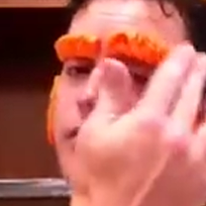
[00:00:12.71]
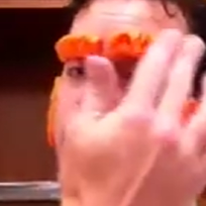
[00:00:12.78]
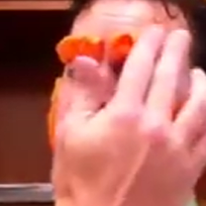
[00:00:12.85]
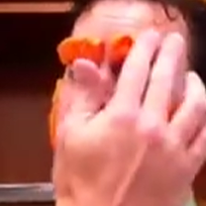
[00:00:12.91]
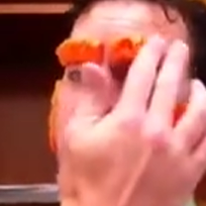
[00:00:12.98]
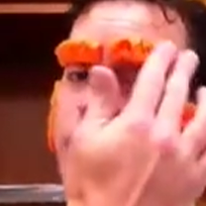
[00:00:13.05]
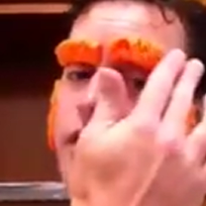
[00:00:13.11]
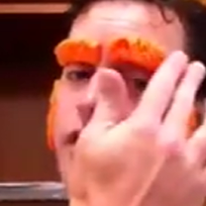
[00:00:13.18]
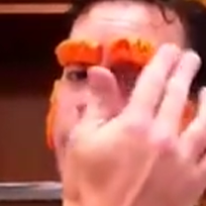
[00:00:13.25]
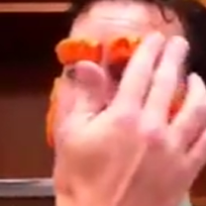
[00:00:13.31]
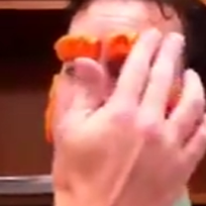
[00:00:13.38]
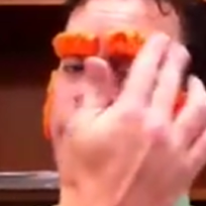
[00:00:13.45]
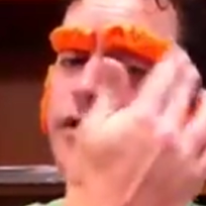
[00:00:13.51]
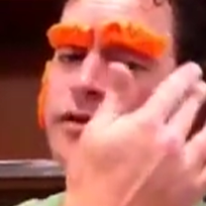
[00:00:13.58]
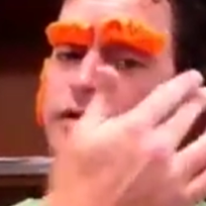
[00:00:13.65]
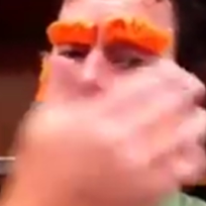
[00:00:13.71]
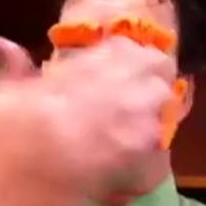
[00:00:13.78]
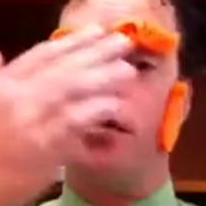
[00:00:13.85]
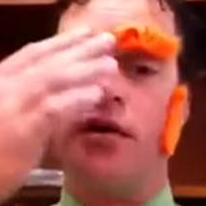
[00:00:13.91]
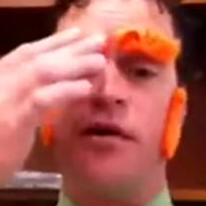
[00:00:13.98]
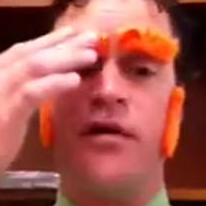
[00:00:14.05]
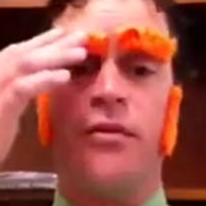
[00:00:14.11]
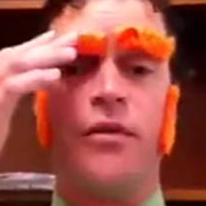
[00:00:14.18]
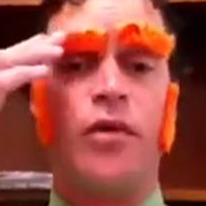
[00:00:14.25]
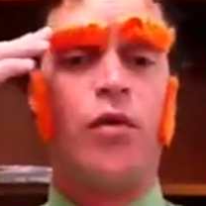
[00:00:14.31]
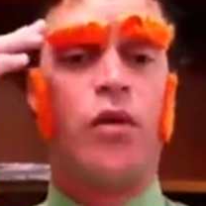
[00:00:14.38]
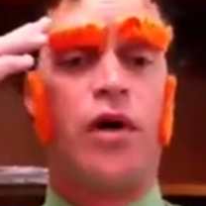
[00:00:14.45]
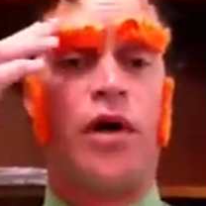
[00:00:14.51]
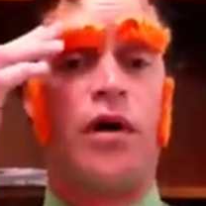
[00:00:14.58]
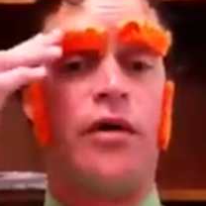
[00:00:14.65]
before you got the notes. Been
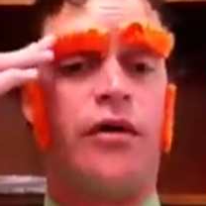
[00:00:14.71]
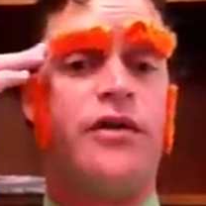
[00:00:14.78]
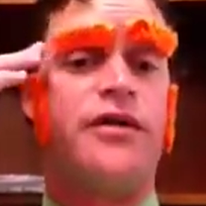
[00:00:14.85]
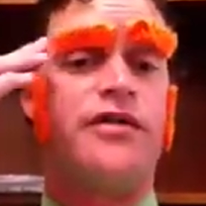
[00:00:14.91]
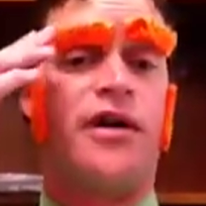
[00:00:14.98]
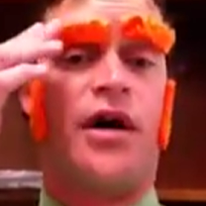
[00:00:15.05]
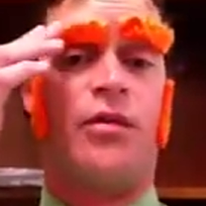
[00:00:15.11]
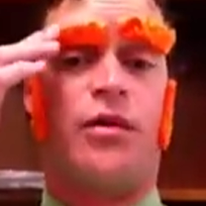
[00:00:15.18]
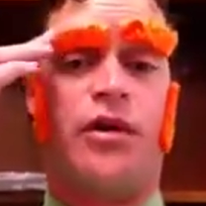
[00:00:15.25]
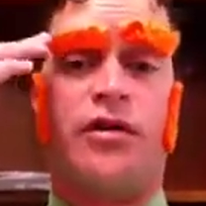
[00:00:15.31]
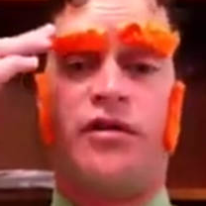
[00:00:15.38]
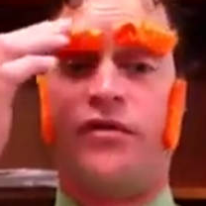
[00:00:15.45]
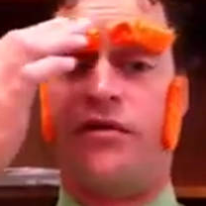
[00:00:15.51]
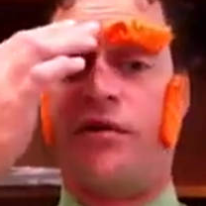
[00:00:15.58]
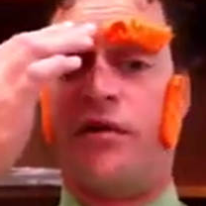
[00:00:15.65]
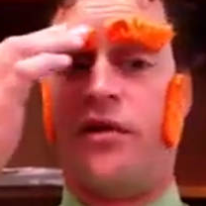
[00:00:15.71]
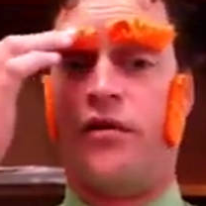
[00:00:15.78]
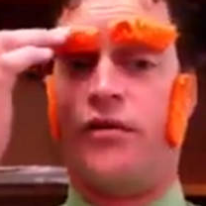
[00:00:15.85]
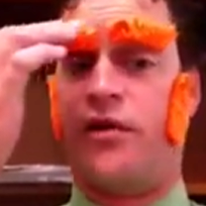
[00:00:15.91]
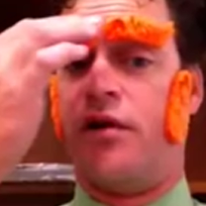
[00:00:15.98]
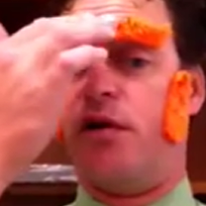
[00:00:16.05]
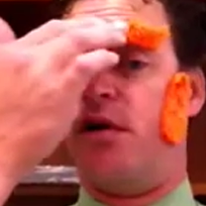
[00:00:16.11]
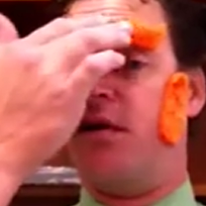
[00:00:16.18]
working on these eyebrows very